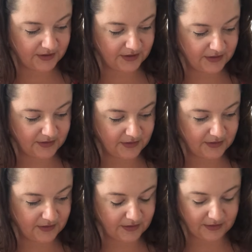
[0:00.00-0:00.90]

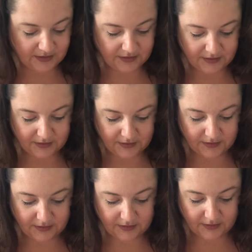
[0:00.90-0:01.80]

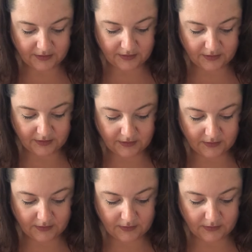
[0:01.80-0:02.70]

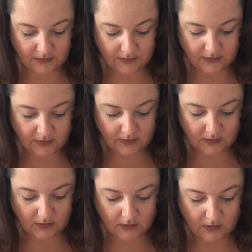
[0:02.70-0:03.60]

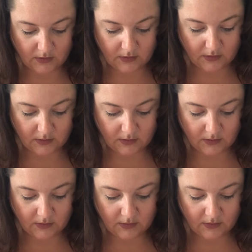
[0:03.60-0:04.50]

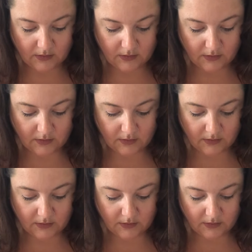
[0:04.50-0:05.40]

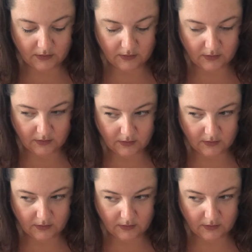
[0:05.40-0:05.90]
Nobody speaks.